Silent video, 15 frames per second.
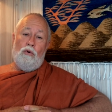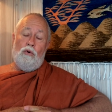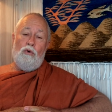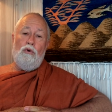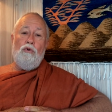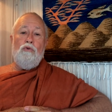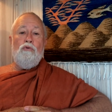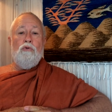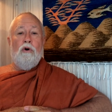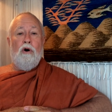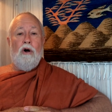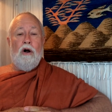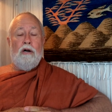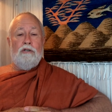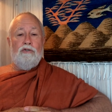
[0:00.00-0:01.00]
who
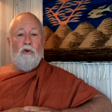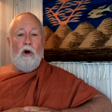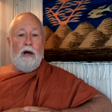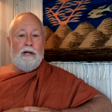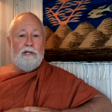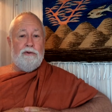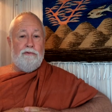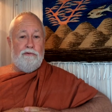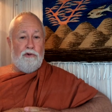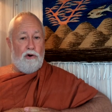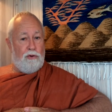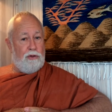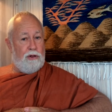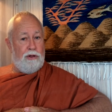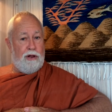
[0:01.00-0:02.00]
are trying to
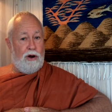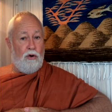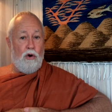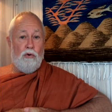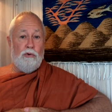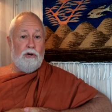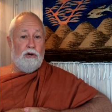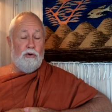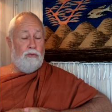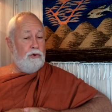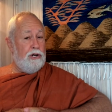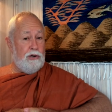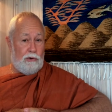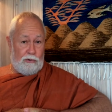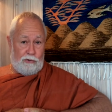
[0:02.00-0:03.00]
further their own
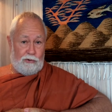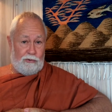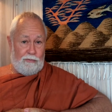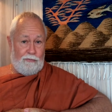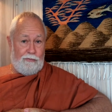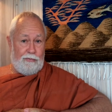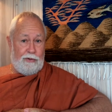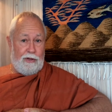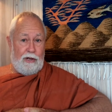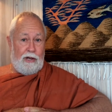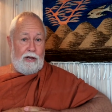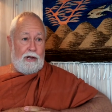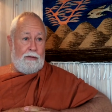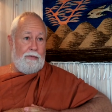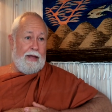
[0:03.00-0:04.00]
careers.
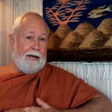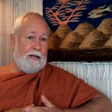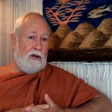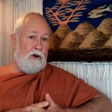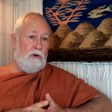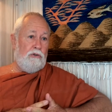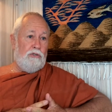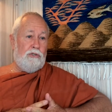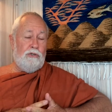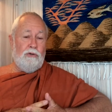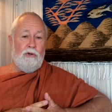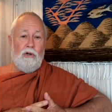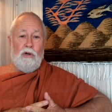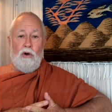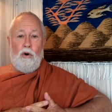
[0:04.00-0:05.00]
That goes
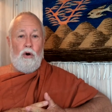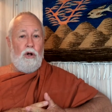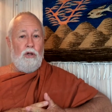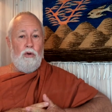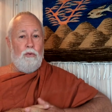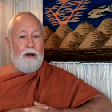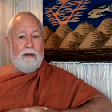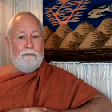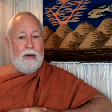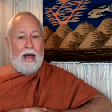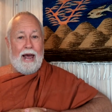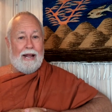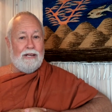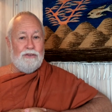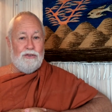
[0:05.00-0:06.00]
all the way
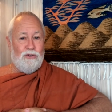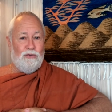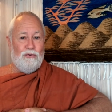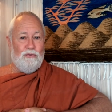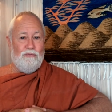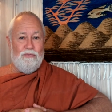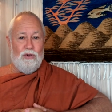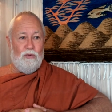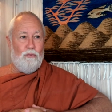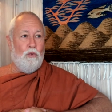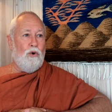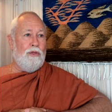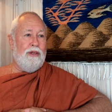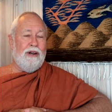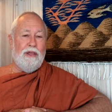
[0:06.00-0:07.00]
back to you know,
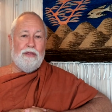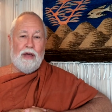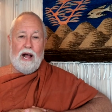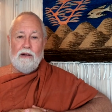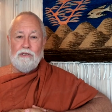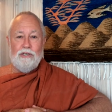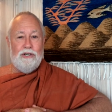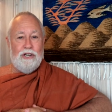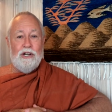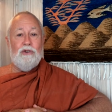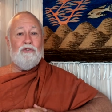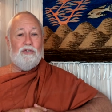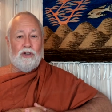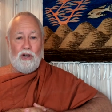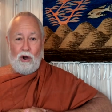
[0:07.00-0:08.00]
more than a thousand
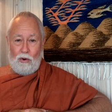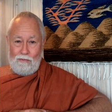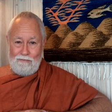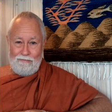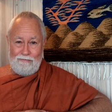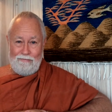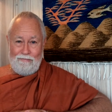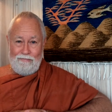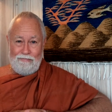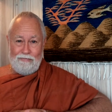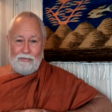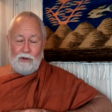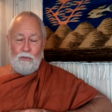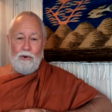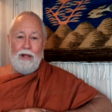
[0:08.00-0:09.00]
years ago
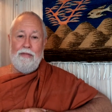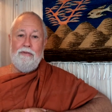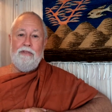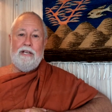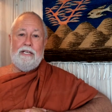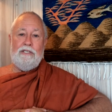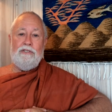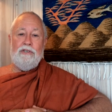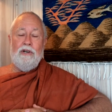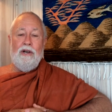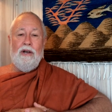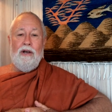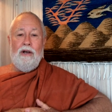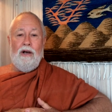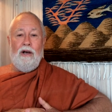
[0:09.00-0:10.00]
when these
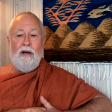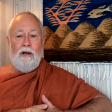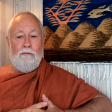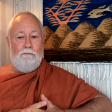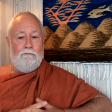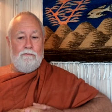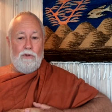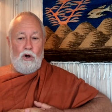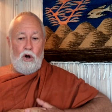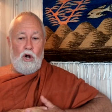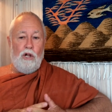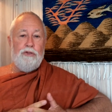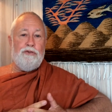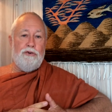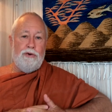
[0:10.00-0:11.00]
uh,
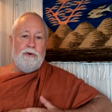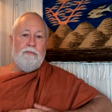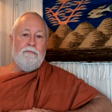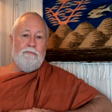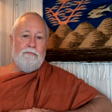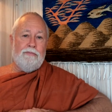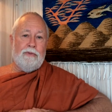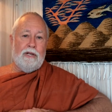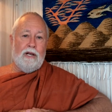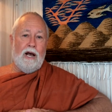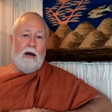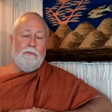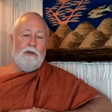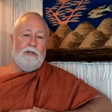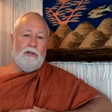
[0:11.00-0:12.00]
altered
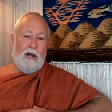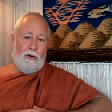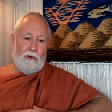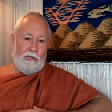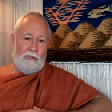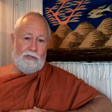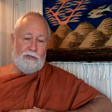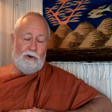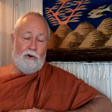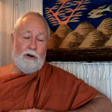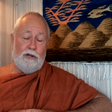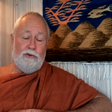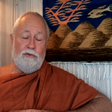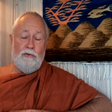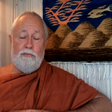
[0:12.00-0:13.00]
commentaries
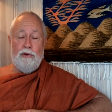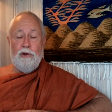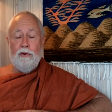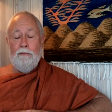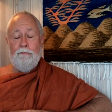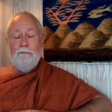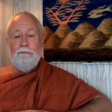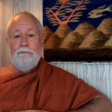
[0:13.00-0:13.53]
started to appear.